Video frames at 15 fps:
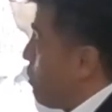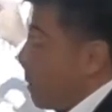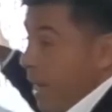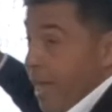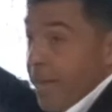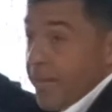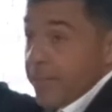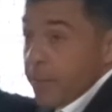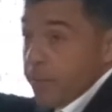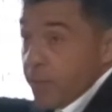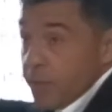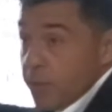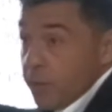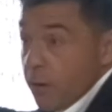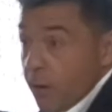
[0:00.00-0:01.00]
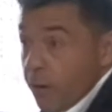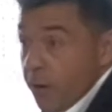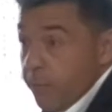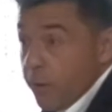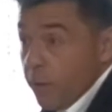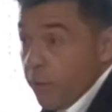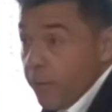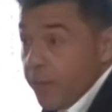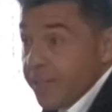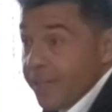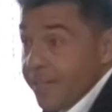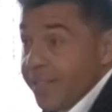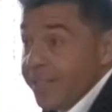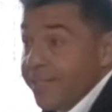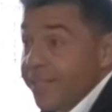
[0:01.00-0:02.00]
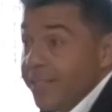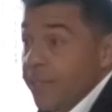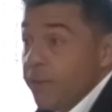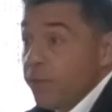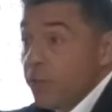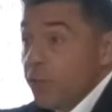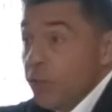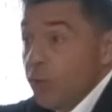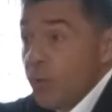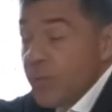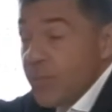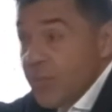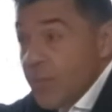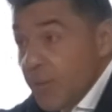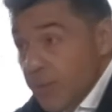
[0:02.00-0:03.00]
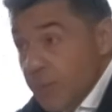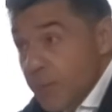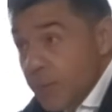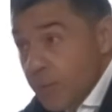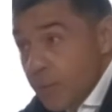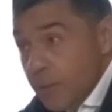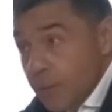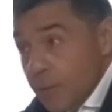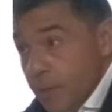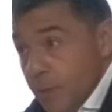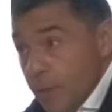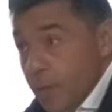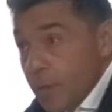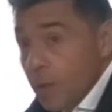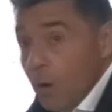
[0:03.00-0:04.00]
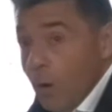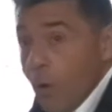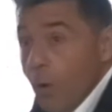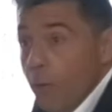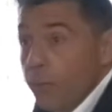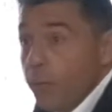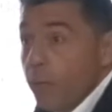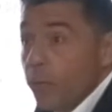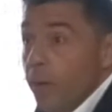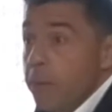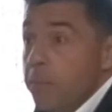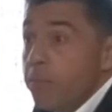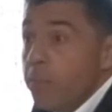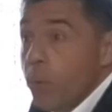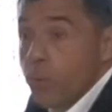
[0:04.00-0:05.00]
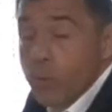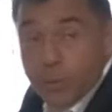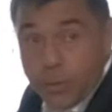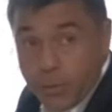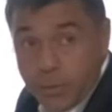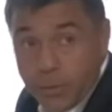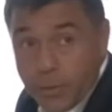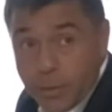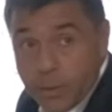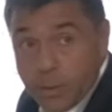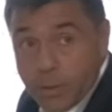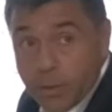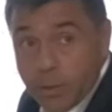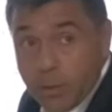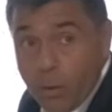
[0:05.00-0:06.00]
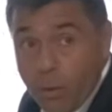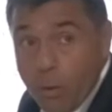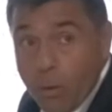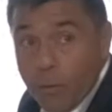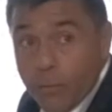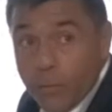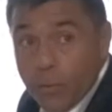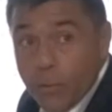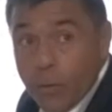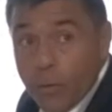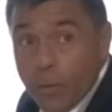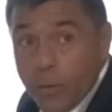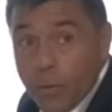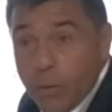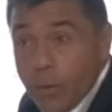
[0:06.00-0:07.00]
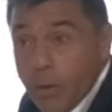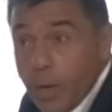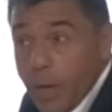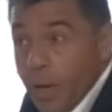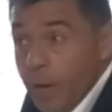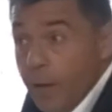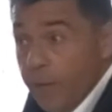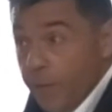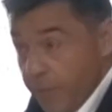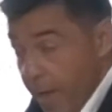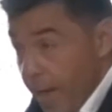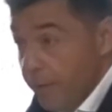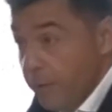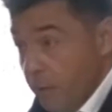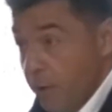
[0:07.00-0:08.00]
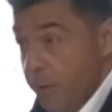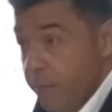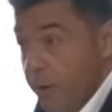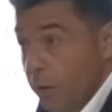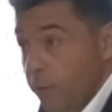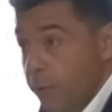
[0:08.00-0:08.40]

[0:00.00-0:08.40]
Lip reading: place a particular criminal offense is giving you a sense of the importance of that criminal